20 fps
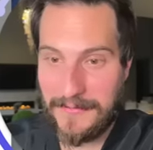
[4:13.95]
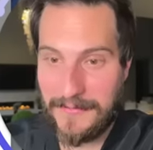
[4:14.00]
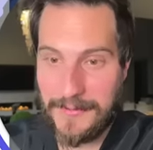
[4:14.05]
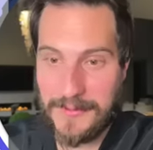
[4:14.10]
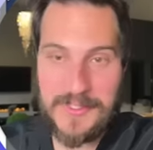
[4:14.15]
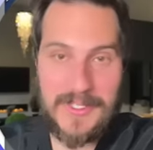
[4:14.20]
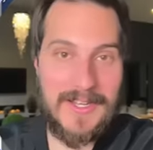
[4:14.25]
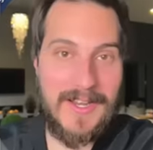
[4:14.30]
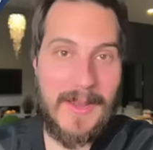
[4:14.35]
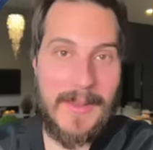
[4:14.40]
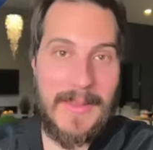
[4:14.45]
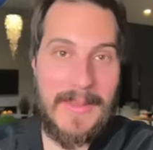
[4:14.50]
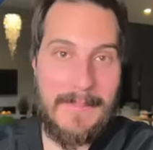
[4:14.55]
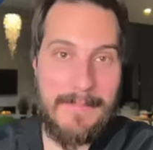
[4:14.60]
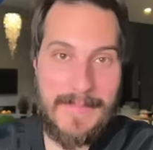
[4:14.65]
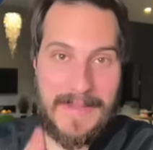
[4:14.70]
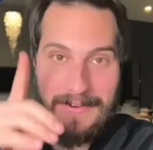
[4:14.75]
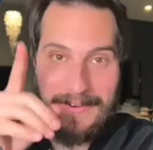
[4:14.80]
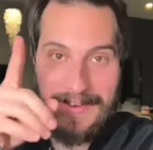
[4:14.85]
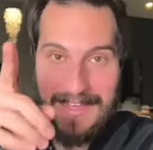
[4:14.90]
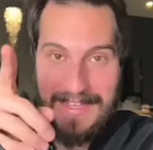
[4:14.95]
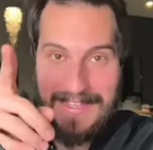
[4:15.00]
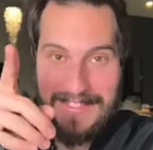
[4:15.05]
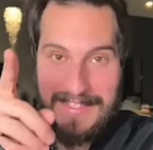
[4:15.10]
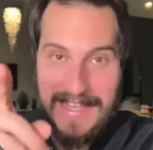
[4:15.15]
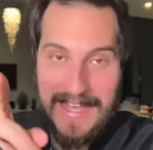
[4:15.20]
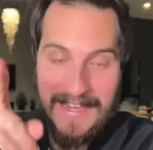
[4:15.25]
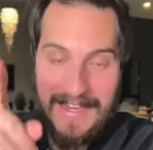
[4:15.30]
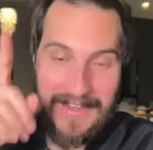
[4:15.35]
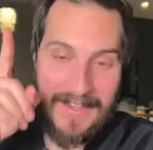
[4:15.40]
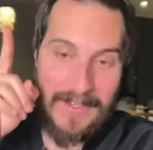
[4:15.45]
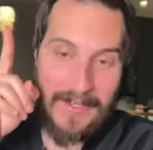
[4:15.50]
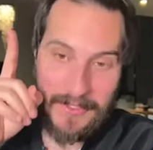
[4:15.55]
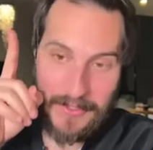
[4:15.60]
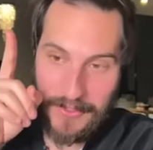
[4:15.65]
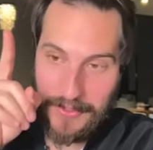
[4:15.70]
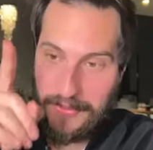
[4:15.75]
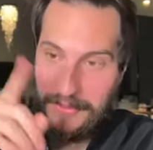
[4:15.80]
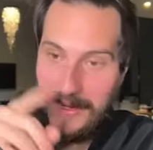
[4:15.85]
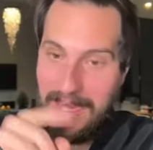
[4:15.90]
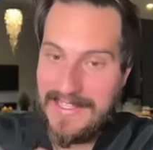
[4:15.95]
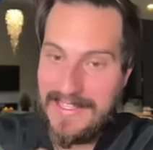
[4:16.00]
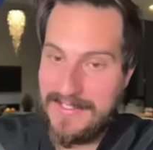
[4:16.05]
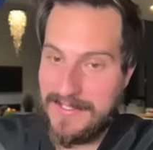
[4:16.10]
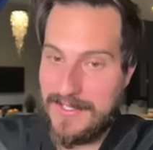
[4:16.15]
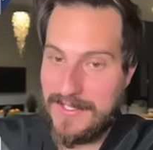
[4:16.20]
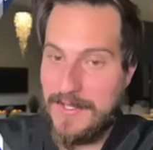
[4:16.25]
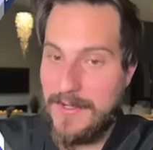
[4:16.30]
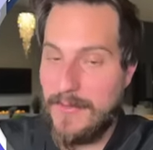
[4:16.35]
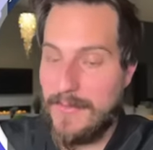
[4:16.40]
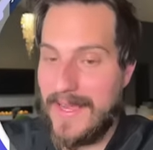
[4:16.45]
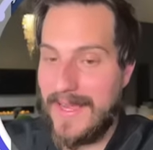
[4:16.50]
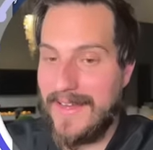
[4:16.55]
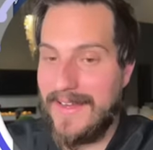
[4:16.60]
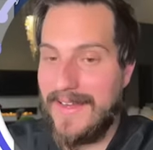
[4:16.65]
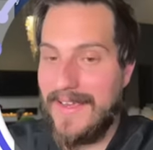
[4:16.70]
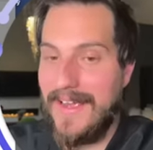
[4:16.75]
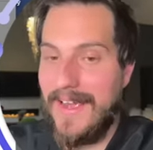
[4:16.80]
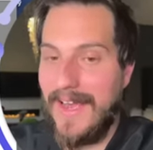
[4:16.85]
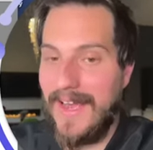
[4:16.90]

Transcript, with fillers: If you're sitting on the bigger gains than that, congrats to you, man.